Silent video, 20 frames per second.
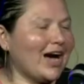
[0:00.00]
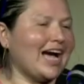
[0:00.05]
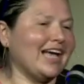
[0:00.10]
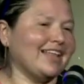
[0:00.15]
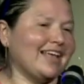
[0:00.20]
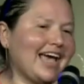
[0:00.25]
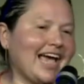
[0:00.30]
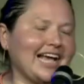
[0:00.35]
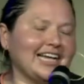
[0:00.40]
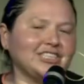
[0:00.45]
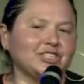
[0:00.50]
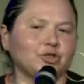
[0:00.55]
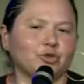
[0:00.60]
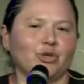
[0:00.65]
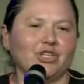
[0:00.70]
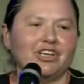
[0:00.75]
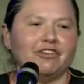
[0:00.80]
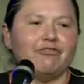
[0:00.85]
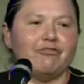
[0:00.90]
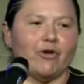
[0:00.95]
at age
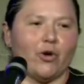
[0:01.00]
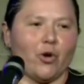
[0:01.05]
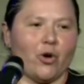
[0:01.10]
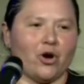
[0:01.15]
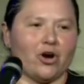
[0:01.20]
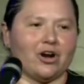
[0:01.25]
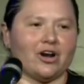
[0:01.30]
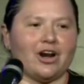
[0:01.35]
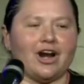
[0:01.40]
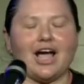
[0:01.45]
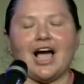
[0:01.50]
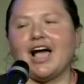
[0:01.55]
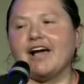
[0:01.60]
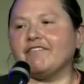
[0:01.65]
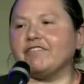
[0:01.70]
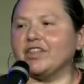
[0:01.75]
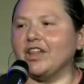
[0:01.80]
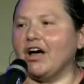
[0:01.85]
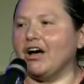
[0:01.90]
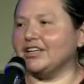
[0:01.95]
24, I
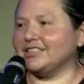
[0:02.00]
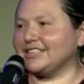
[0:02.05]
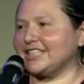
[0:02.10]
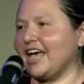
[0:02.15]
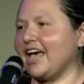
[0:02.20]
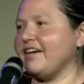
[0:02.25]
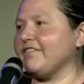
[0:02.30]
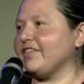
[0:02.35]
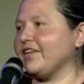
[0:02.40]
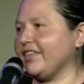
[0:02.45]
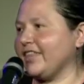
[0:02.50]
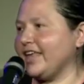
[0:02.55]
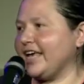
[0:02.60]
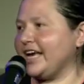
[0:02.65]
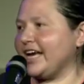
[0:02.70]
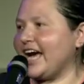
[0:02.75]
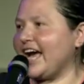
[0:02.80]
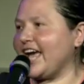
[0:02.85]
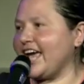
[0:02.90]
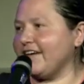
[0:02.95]
have lost
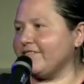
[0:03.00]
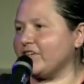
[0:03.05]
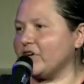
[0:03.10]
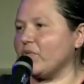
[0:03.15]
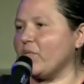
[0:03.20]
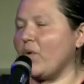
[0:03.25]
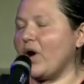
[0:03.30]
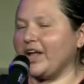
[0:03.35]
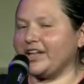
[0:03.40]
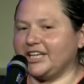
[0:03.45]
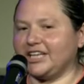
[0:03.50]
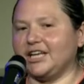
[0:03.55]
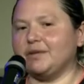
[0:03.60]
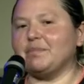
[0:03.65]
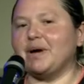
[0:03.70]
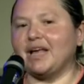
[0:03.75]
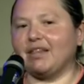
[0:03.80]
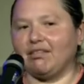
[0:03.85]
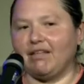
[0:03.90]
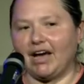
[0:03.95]
everything I ever wanted in
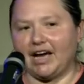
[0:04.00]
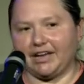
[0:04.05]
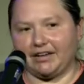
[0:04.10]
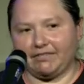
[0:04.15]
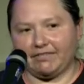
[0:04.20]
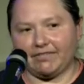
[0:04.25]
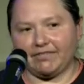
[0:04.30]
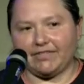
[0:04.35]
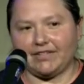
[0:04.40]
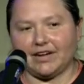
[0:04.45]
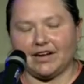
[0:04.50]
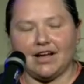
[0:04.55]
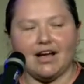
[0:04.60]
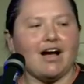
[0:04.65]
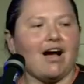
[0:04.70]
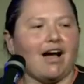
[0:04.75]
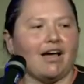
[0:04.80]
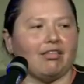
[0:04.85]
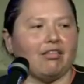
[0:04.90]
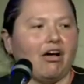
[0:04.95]
my life.
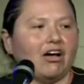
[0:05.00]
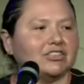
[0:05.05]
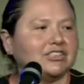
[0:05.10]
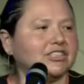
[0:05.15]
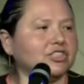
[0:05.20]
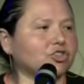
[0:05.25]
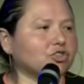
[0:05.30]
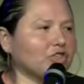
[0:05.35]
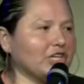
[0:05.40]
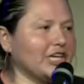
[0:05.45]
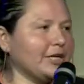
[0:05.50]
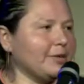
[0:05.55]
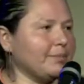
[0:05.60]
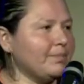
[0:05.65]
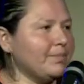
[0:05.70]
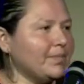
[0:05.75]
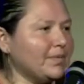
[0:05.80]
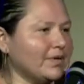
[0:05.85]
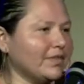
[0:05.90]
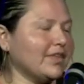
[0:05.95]
I lost the dream,
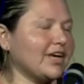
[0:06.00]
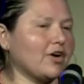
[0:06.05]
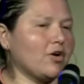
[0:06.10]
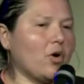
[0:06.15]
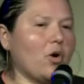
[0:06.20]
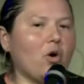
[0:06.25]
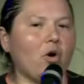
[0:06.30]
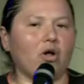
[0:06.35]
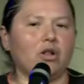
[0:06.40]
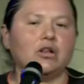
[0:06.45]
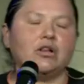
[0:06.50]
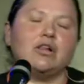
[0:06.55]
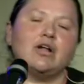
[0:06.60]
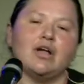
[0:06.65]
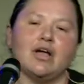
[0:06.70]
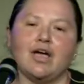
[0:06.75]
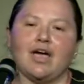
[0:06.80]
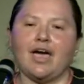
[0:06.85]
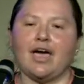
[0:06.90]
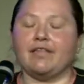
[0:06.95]
the goal,
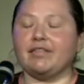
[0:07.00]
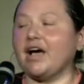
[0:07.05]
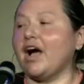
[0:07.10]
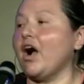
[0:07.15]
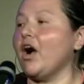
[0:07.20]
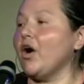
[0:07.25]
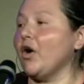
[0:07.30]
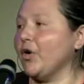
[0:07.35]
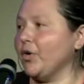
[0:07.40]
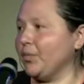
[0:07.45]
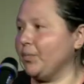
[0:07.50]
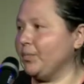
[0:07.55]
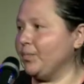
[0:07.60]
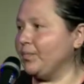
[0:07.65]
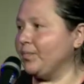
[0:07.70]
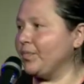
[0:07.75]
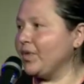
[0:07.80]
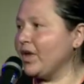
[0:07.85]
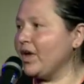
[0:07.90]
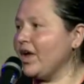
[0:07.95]
and the home.
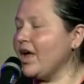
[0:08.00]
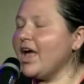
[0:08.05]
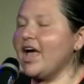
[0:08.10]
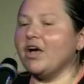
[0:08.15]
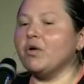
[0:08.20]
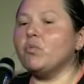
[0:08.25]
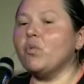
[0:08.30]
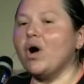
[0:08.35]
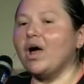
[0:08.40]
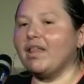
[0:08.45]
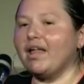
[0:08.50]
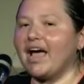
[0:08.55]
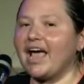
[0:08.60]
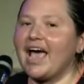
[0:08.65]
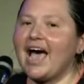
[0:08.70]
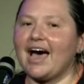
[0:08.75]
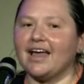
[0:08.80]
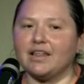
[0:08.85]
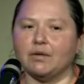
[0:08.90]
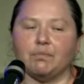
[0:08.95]
And while I
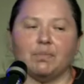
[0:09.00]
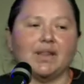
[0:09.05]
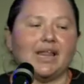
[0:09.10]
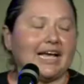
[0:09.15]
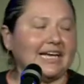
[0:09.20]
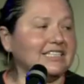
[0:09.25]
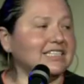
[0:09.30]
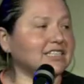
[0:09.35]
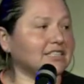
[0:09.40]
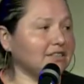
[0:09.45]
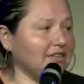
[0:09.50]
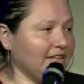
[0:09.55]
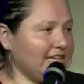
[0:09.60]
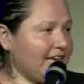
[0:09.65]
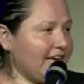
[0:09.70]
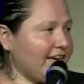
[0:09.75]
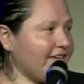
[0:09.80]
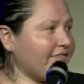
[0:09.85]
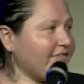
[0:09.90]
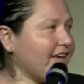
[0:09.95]
had a place to
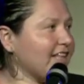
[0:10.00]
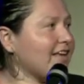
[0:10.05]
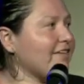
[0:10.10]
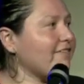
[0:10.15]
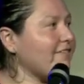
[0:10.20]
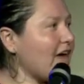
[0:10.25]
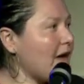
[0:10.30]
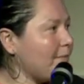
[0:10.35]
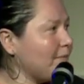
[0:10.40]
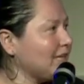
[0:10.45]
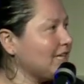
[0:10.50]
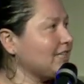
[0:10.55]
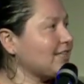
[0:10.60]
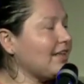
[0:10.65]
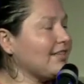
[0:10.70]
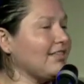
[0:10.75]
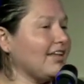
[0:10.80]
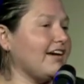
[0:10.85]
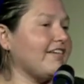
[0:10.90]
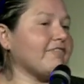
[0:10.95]
live and a family
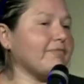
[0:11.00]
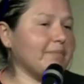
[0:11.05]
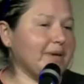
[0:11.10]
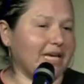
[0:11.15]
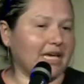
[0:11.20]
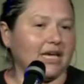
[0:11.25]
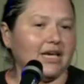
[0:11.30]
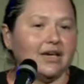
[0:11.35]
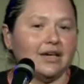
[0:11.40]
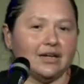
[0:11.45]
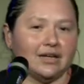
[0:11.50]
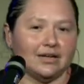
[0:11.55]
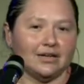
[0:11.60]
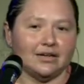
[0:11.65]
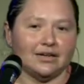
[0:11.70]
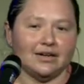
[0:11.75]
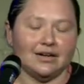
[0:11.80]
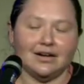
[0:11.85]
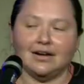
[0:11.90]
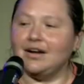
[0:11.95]
that loved me,
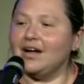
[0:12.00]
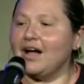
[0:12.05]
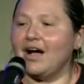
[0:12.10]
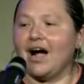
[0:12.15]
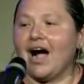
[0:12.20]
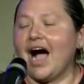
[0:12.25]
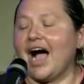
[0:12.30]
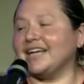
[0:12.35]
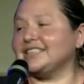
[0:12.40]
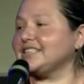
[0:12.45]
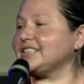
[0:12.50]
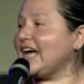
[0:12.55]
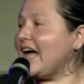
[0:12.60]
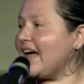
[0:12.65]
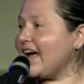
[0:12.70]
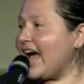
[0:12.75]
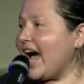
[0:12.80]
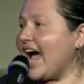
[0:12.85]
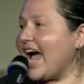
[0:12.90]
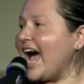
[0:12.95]

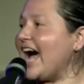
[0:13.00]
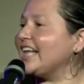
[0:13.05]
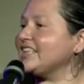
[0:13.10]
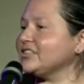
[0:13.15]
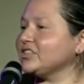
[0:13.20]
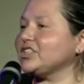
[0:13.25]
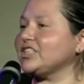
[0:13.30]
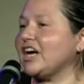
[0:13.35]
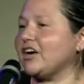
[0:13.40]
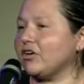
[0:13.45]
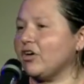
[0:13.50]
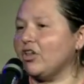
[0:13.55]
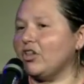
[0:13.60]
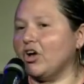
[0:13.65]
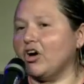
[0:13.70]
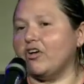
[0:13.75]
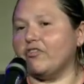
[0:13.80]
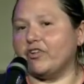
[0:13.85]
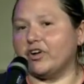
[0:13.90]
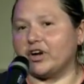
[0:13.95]
I had to start all
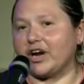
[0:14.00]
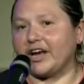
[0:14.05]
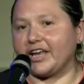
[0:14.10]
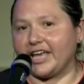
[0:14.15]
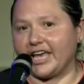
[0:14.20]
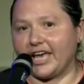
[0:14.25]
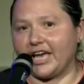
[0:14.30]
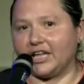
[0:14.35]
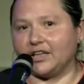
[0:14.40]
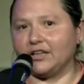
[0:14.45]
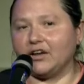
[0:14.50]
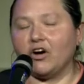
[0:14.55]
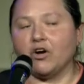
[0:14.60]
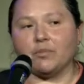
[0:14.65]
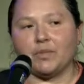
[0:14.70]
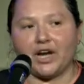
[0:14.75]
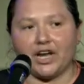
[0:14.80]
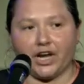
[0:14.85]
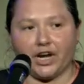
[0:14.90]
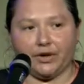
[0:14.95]
over again on
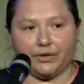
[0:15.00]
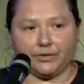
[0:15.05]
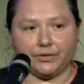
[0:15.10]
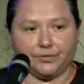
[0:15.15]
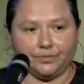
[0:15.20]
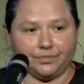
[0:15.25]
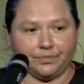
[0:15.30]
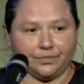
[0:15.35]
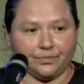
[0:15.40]
my own.